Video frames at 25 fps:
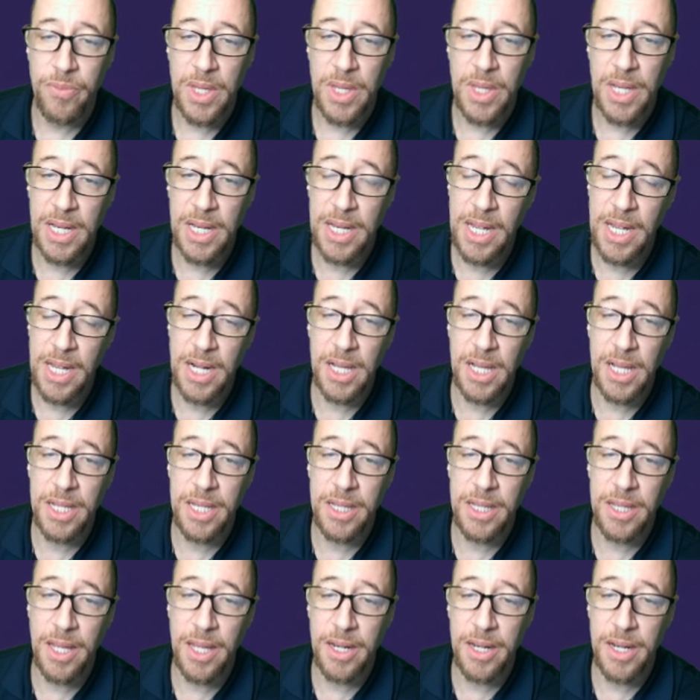I kind of
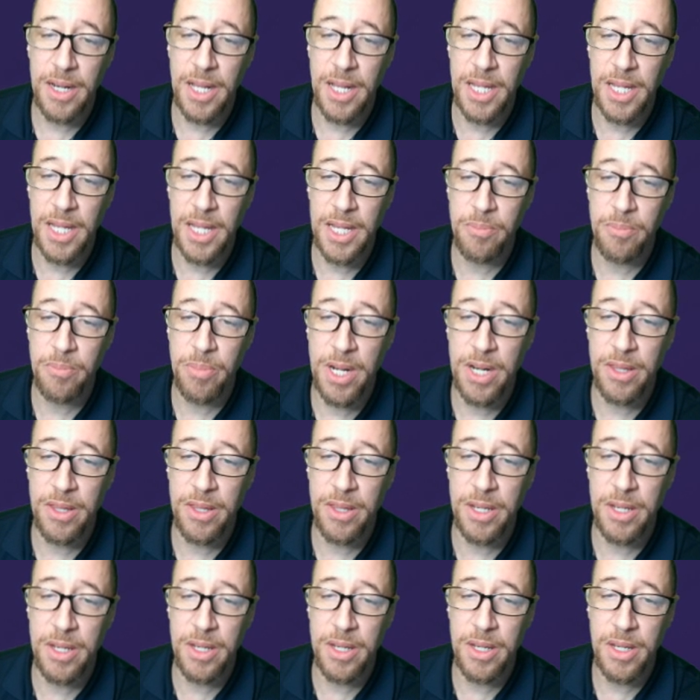like that. I like it better
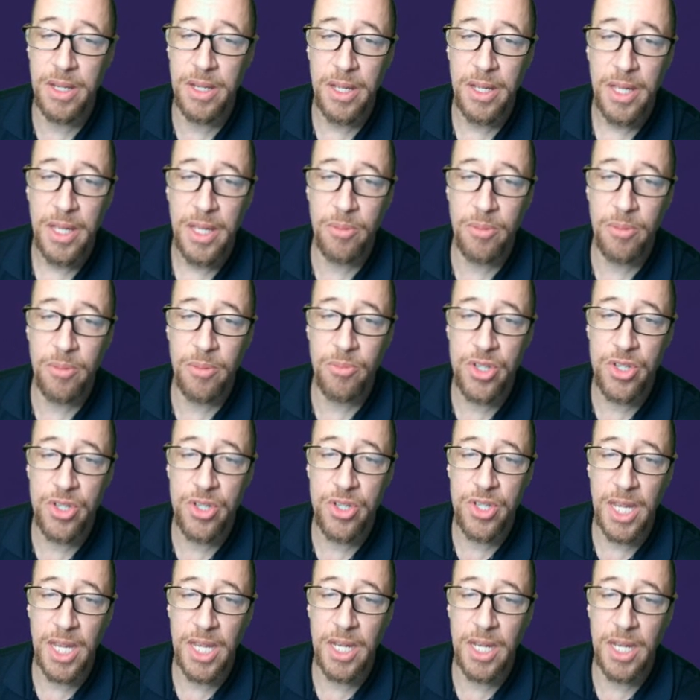than him just
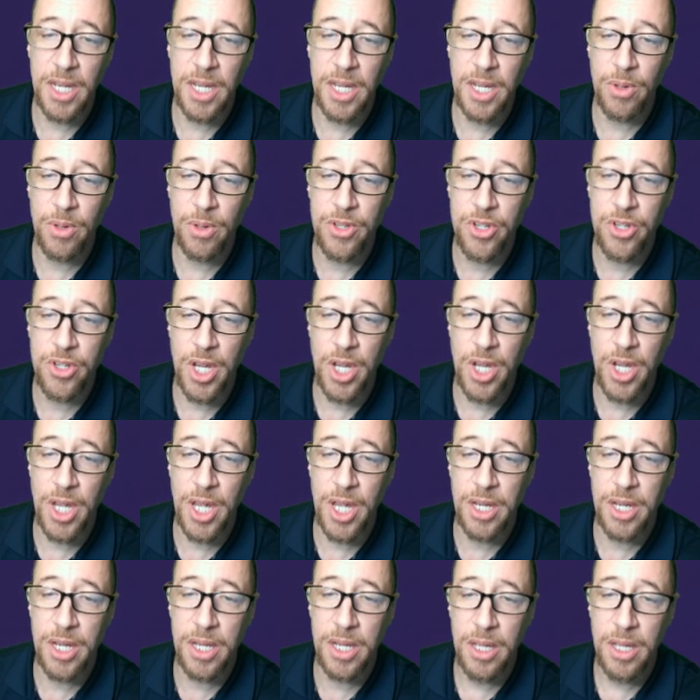taking here with
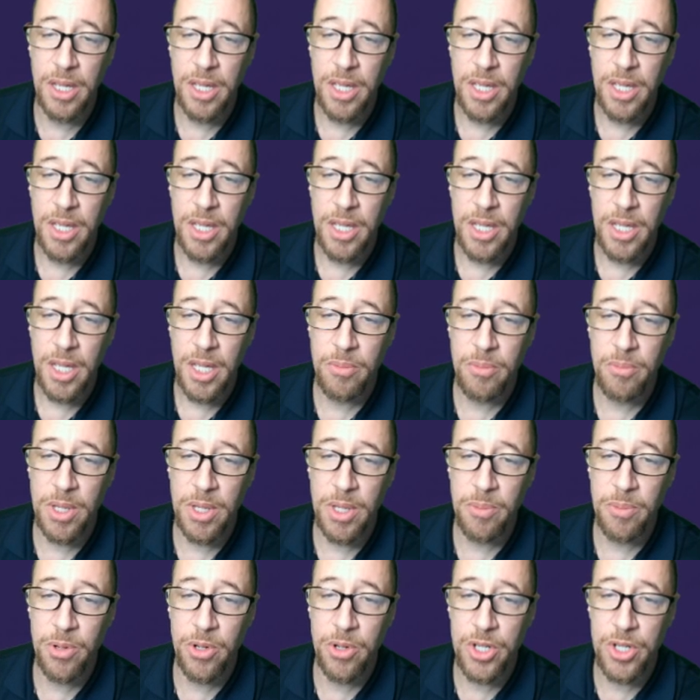check and me
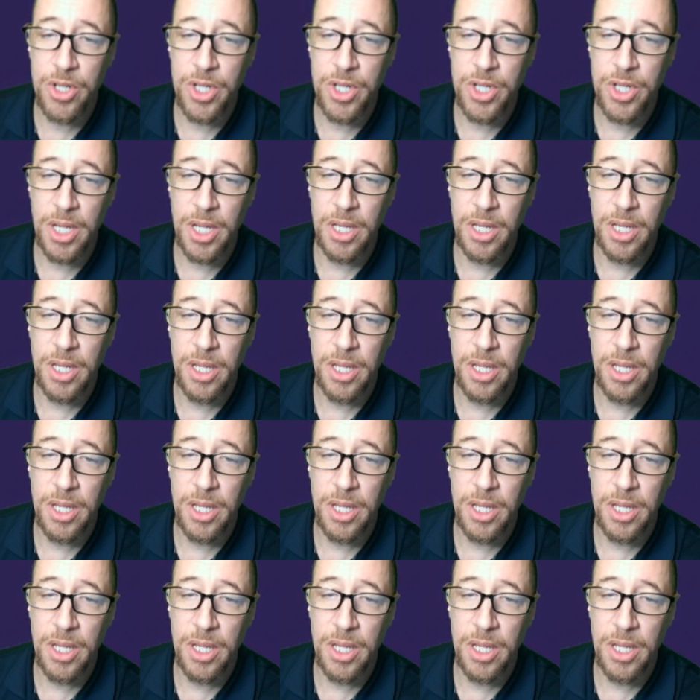pushing.